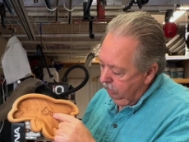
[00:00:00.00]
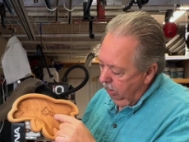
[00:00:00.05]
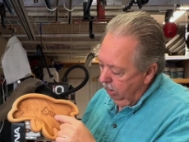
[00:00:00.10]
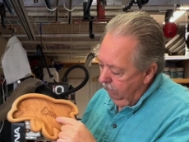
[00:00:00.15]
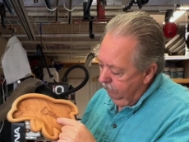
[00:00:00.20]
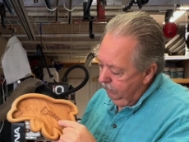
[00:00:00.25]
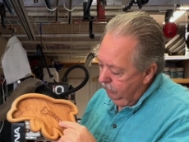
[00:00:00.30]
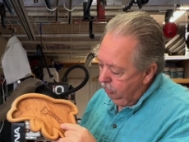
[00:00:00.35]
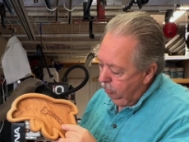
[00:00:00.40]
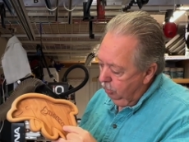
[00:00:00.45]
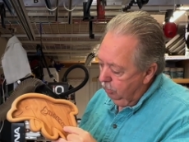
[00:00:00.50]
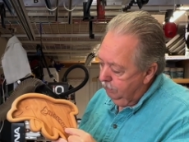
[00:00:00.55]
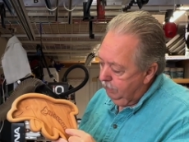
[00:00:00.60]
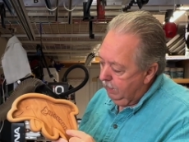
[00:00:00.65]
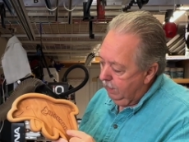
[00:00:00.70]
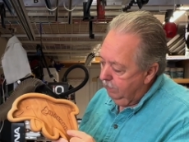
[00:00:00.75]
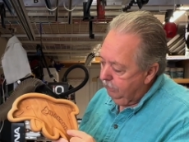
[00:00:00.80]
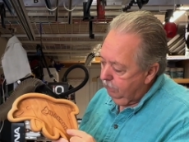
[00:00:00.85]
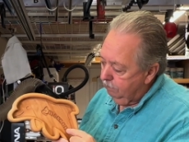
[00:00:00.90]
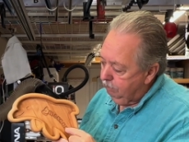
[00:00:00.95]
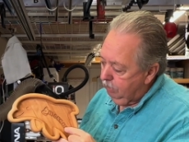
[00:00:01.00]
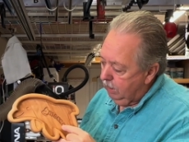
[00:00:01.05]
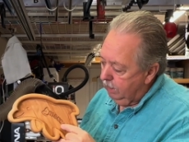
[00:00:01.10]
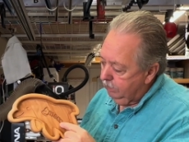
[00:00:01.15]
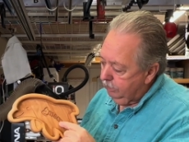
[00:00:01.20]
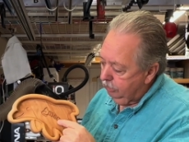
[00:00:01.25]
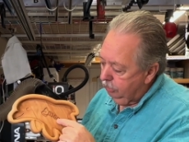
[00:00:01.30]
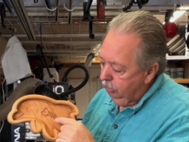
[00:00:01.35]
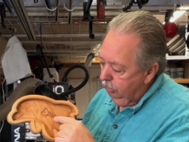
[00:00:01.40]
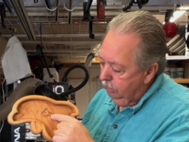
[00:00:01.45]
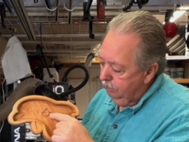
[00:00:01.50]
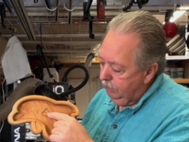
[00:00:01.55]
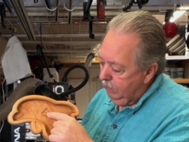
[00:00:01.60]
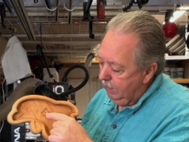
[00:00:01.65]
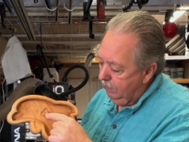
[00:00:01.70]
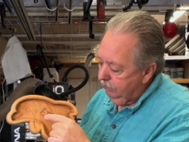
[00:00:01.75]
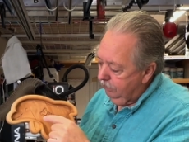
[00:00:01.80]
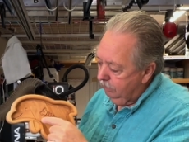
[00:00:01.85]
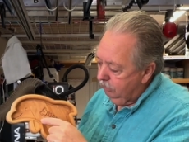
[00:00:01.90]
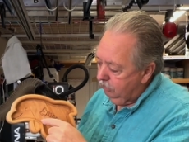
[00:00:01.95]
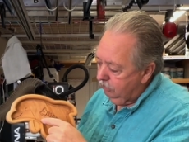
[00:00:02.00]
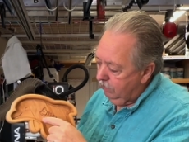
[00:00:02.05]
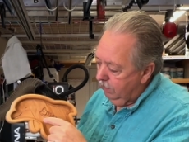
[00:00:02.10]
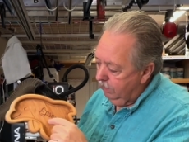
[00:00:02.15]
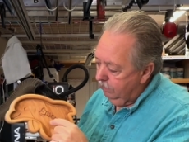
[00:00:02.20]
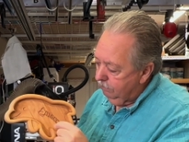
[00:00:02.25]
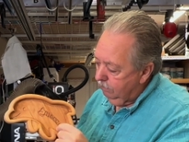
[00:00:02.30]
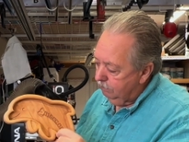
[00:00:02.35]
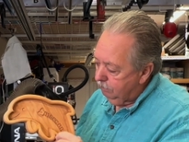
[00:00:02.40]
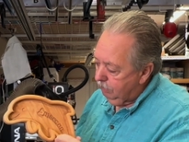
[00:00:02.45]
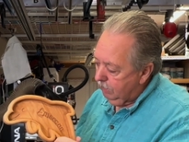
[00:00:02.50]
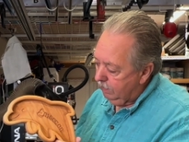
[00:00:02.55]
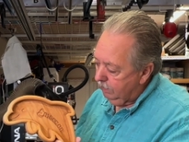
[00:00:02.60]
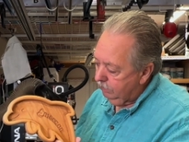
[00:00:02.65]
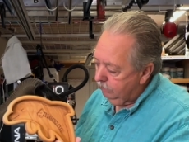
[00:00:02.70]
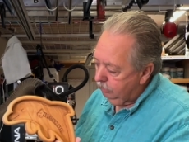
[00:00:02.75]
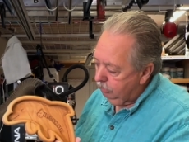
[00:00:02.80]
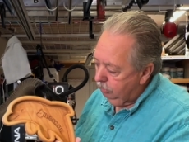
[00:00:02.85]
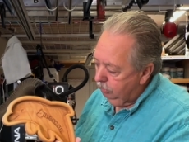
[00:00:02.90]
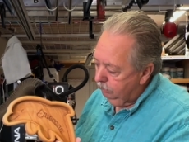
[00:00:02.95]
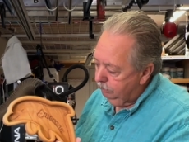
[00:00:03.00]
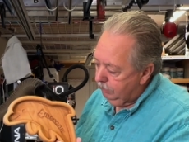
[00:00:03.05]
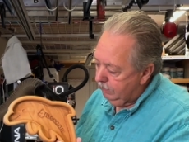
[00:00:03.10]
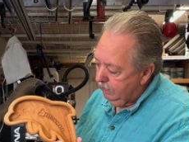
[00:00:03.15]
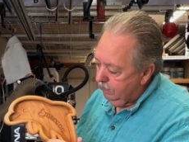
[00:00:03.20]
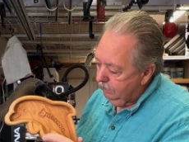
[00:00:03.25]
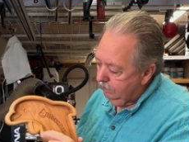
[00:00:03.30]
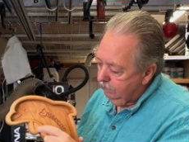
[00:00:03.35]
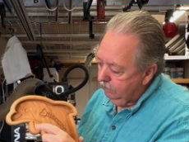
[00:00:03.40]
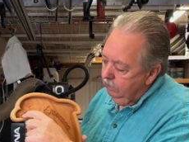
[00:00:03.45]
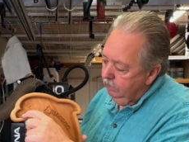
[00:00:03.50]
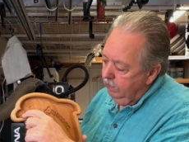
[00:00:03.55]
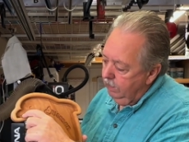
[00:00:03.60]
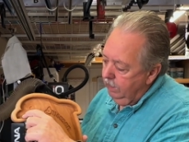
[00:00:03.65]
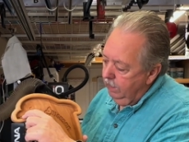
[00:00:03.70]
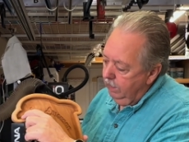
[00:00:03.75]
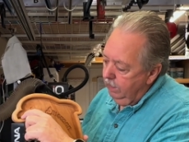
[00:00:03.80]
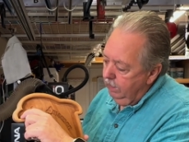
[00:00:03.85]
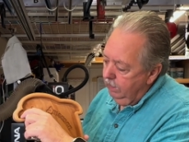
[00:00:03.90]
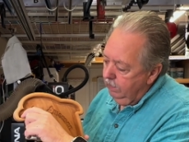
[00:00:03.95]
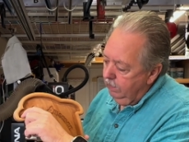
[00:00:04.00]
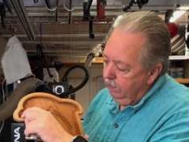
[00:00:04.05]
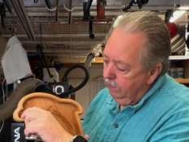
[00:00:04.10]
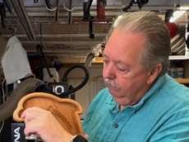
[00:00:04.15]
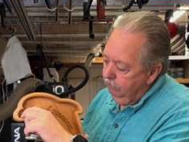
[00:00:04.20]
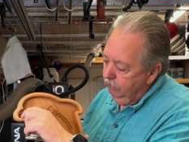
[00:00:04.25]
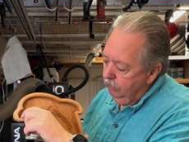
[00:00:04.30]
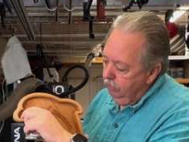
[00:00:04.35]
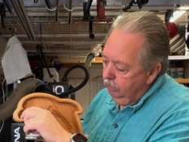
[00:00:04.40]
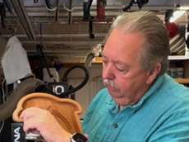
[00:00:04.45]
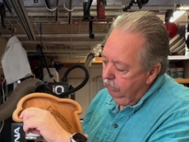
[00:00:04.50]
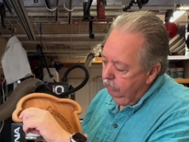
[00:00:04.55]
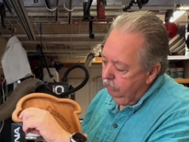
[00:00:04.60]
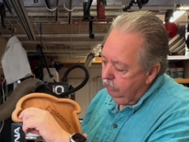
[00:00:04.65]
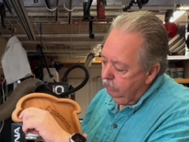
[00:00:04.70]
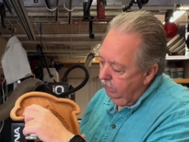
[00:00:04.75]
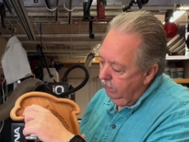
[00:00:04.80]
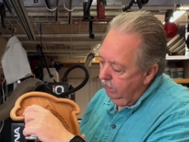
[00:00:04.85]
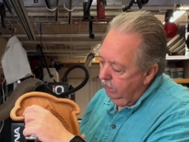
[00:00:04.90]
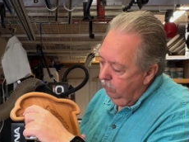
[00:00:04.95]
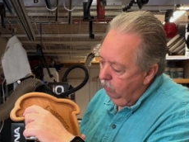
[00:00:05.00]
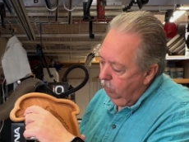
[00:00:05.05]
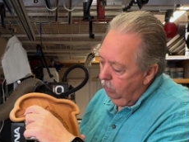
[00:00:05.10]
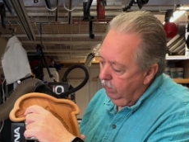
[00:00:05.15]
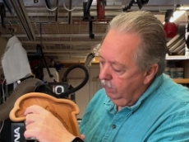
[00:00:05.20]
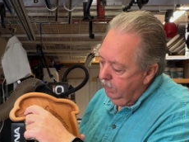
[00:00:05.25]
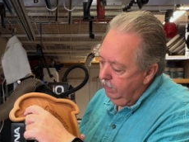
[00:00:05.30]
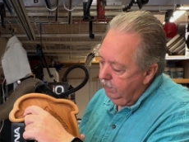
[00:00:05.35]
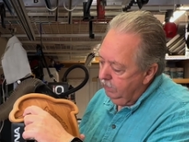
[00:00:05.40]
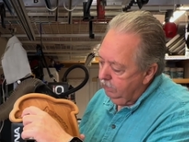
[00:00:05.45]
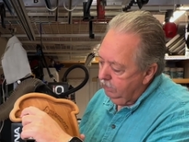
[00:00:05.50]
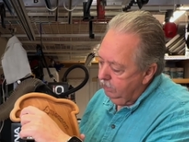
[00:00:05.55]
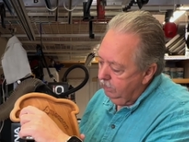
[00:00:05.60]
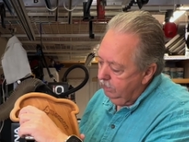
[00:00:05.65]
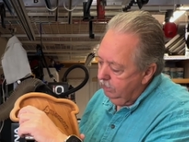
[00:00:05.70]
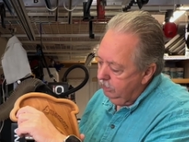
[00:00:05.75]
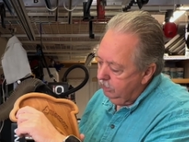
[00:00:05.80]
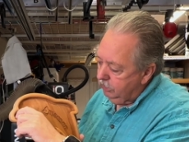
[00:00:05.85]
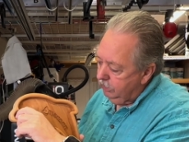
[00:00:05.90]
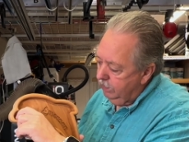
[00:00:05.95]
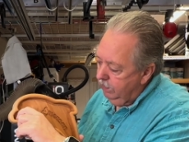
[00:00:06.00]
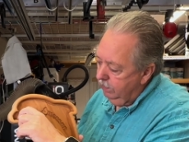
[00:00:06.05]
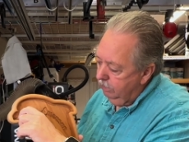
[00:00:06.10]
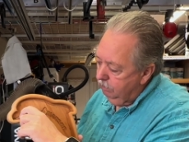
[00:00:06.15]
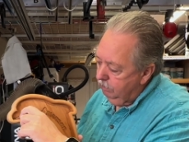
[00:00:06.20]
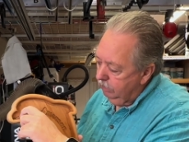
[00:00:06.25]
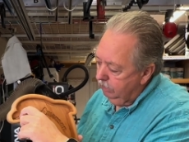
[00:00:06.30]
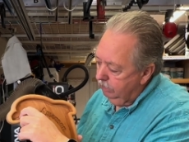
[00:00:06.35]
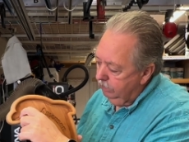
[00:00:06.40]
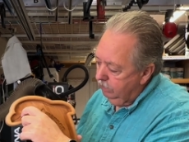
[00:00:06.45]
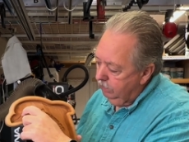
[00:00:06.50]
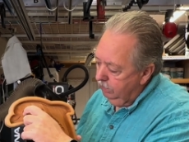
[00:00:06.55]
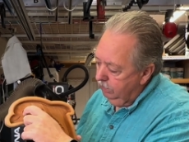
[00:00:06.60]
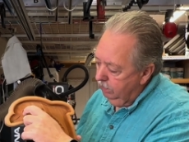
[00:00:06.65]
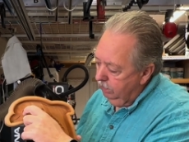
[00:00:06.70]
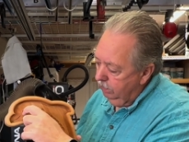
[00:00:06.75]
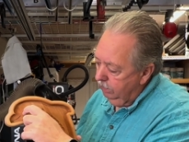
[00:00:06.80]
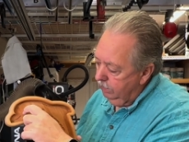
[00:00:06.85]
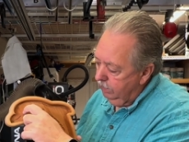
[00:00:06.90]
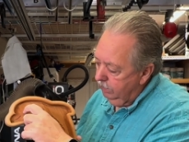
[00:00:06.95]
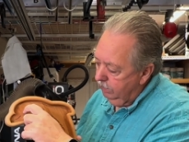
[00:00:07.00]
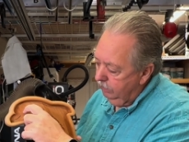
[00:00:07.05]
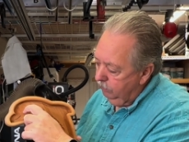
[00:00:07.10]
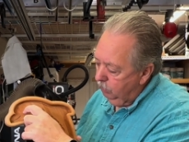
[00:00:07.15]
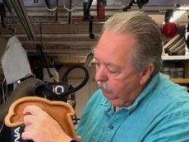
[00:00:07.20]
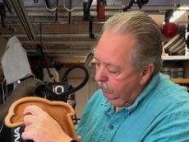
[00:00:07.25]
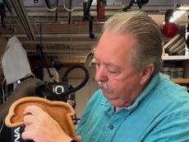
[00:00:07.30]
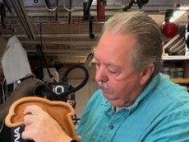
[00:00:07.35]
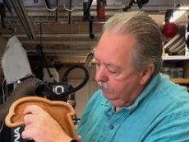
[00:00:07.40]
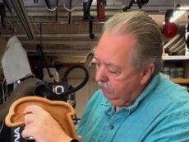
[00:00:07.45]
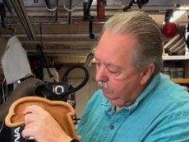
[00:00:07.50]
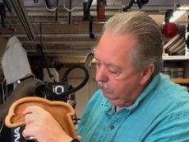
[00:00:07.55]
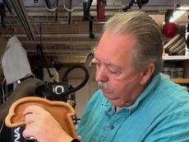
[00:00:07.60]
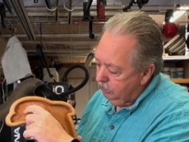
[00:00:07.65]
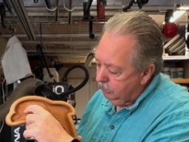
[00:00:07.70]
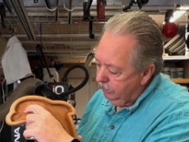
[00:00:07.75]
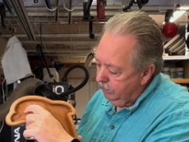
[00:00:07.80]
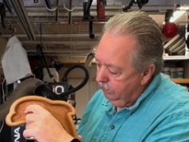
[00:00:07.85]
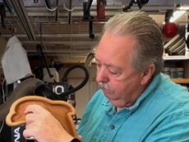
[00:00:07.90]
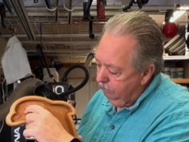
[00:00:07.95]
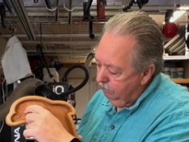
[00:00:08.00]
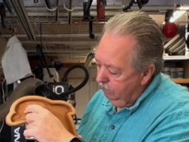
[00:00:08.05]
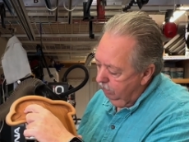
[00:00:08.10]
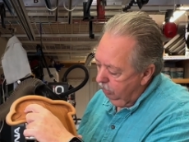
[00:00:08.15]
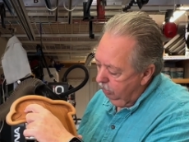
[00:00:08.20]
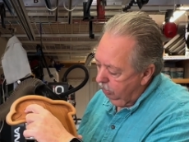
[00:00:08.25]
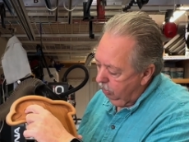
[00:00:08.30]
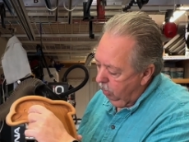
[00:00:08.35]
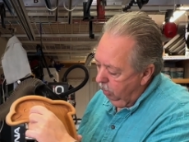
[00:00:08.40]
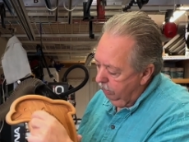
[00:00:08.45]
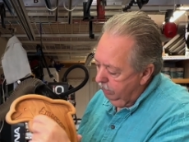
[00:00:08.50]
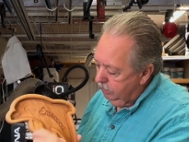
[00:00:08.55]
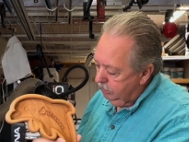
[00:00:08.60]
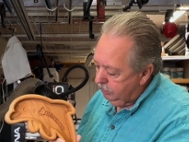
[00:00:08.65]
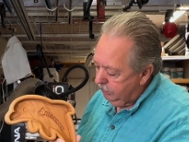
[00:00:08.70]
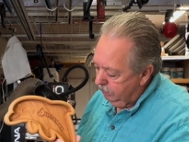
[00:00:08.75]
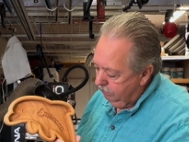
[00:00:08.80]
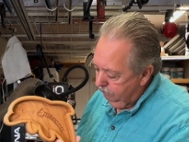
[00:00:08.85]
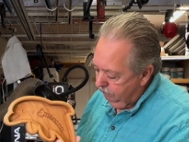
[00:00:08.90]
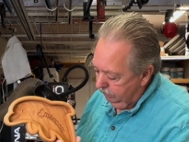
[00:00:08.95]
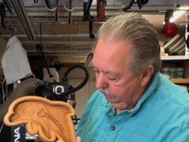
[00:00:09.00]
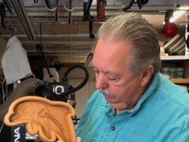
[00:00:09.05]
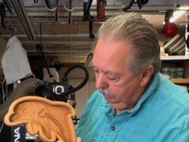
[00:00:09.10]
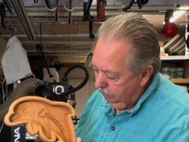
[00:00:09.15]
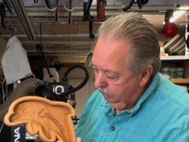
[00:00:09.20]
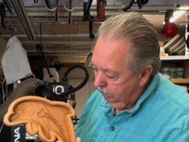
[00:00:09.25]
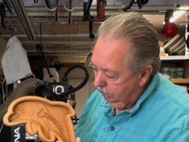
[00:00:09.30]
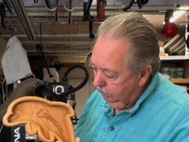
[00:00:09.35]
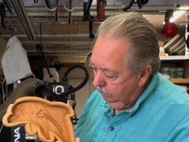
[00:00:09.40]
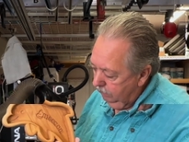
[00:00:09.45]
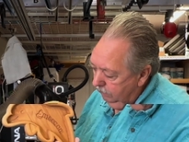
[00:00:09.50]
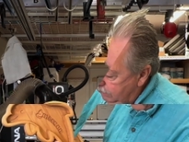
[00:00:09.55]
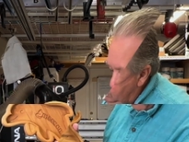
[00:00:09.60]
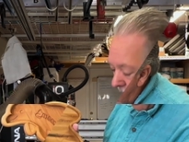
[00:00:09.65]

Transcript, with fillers: carving toolpath, a pocket toolpath inside of a pocket toolpath. And I've used a one eighth inch end mill here and a one eighth inch end mill or quarter inch end mill here.